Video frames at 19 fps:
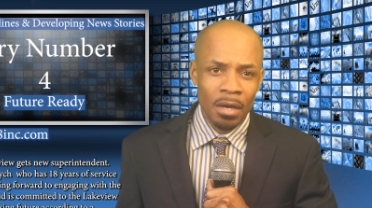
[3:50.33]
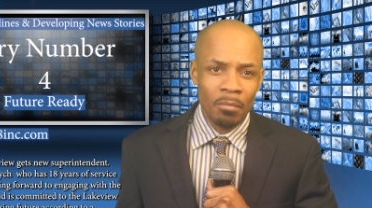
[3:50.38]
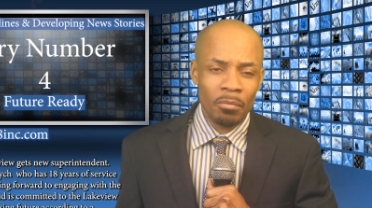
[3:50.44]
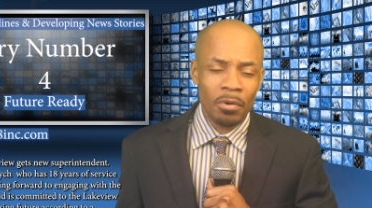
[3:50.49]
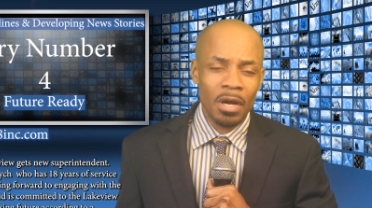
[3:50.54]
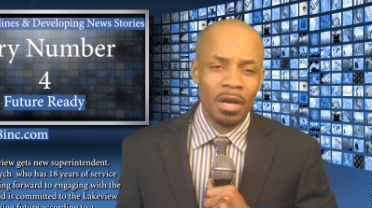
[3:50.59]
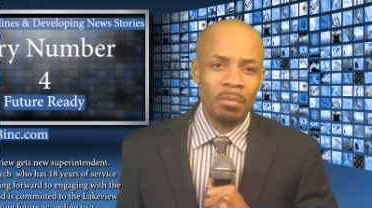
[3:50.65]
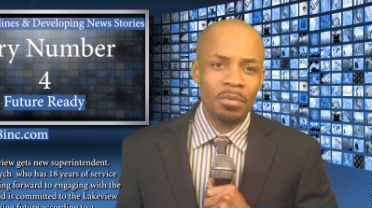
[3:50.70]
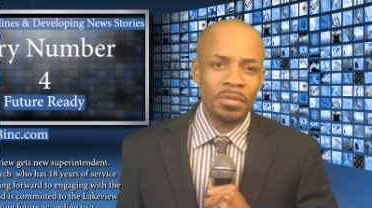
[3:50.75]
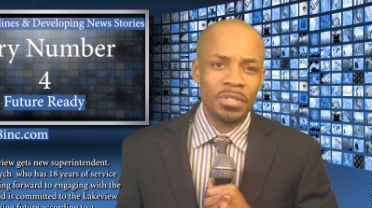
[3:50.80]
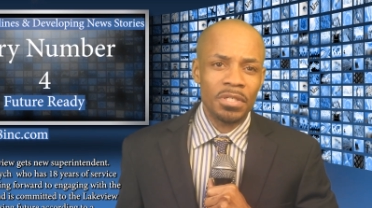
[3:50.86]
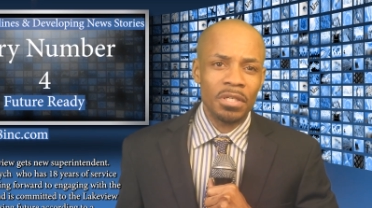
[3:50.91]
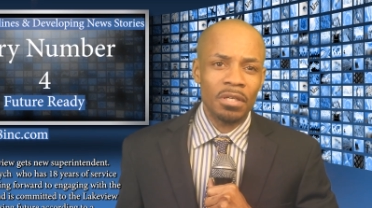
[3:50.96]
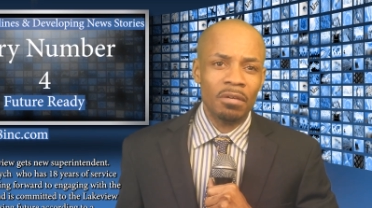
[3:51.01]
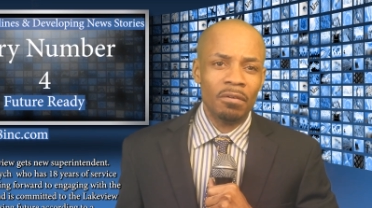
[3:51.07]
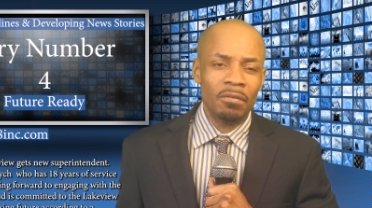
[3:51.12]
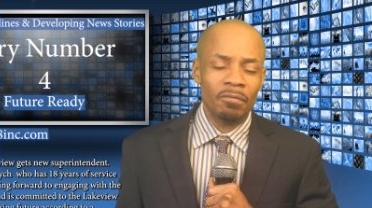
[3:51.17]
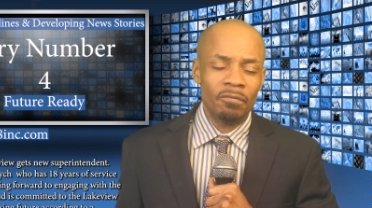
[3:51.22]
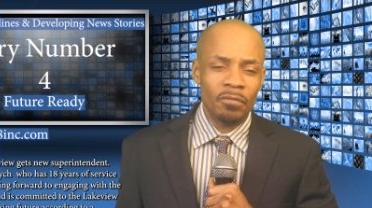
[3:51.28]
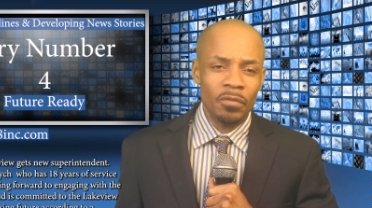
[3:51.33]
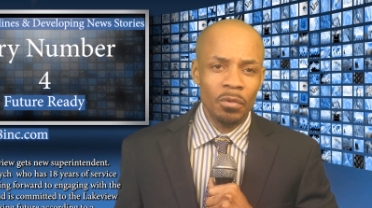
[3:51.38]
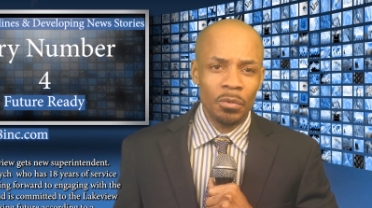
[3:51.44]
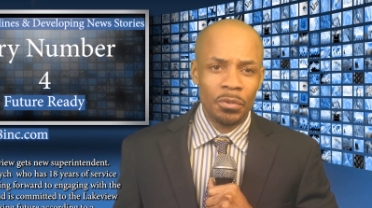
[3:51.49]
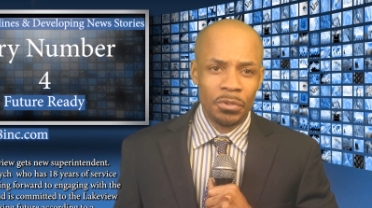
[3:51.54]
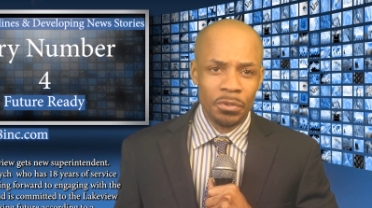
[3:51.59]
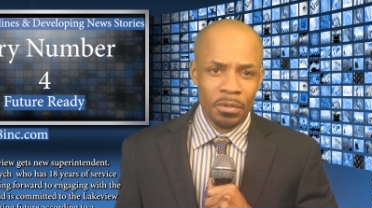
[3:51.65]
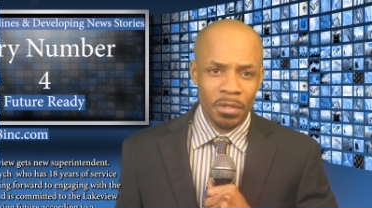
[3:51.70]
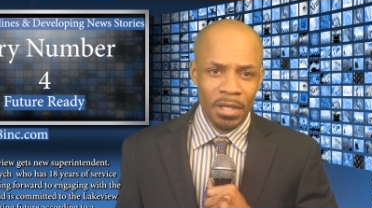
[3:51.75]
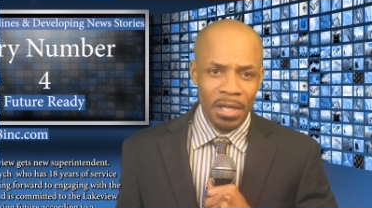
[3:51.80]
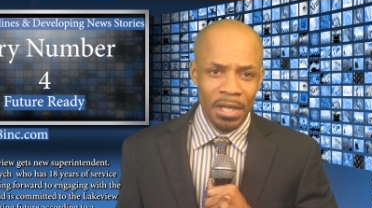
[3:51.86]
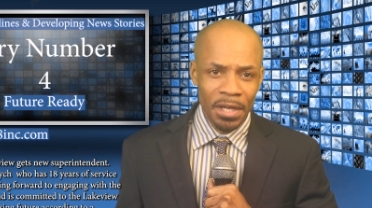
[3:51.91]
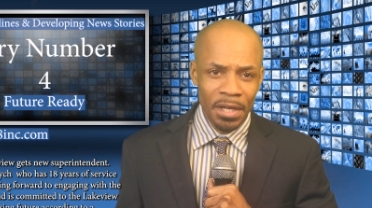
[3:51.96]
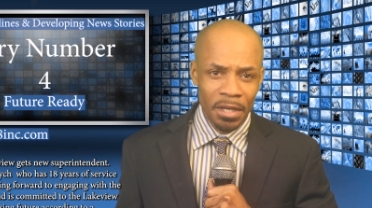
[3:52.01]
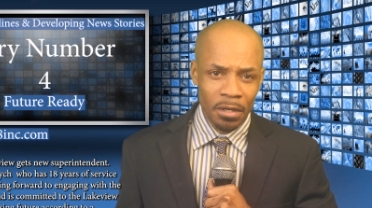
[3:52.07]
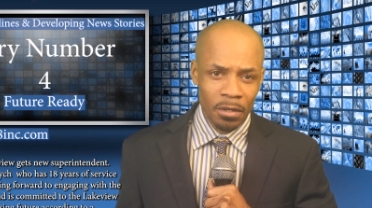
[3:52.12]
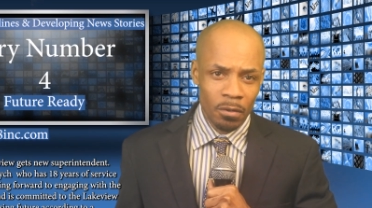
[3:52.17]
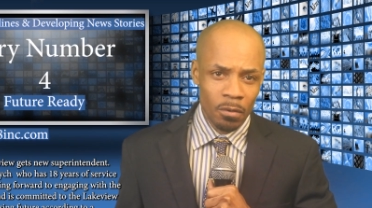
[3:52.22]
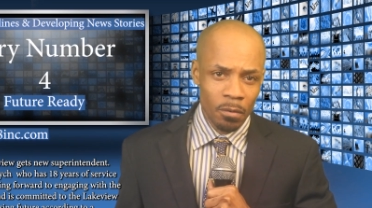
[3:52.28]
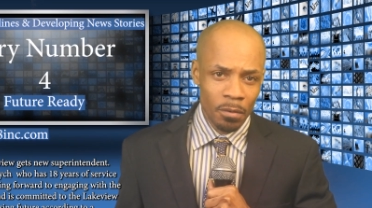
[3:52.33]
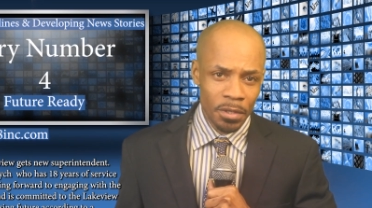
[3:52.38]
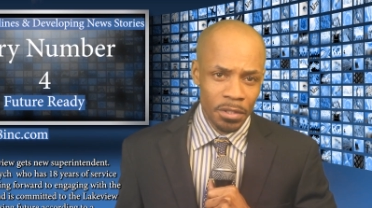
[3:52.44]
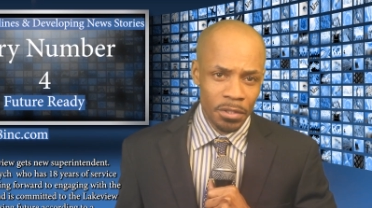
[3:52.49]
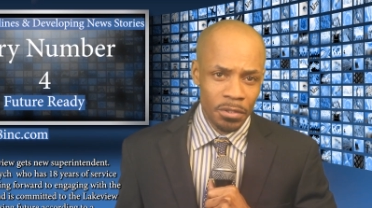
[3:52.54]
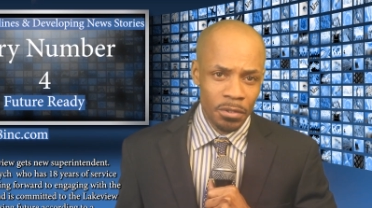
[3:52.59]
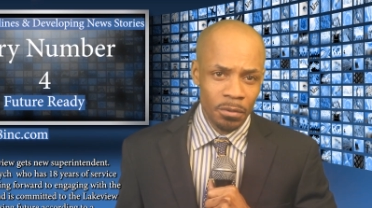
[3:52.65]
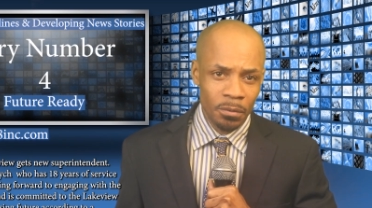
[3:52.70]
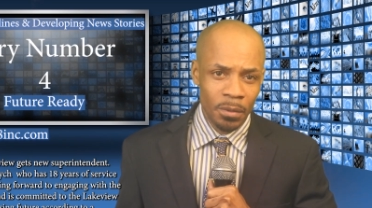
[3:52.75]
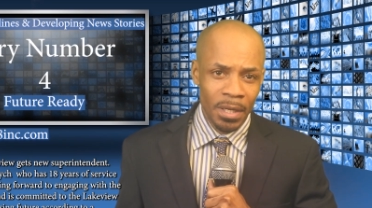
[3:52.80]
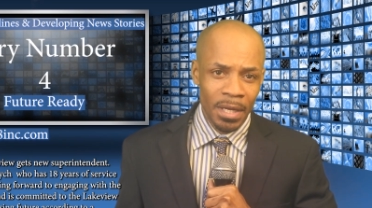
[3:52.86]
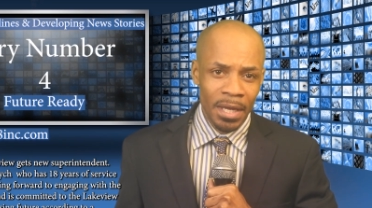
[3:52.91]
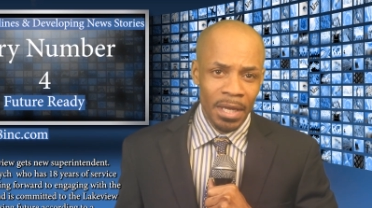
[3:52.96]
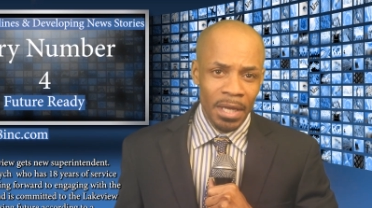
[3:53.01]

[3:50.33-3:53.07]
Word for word: promising future ahead, according to